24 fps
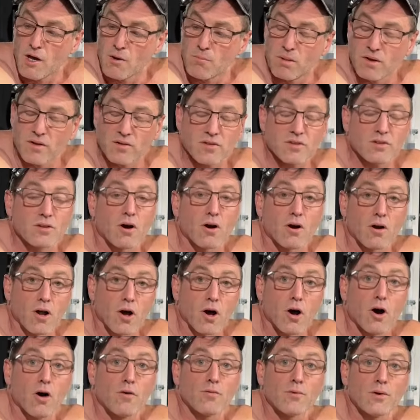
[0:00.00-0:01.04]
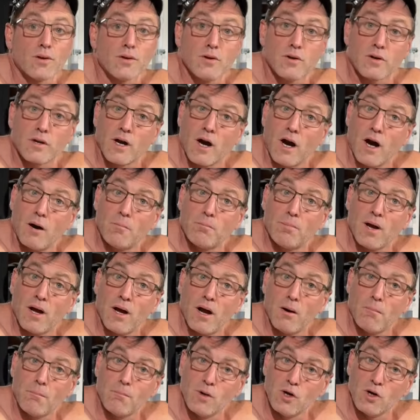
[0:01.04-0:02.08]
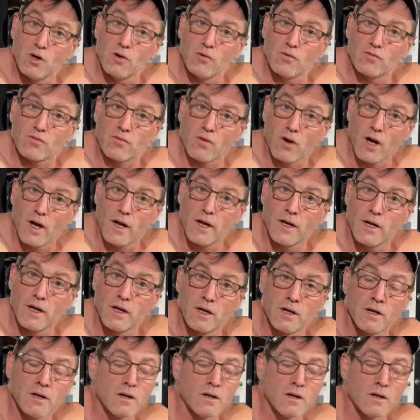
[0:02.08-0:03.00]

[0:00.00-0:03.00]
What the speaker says: But start off with your compound moves, right?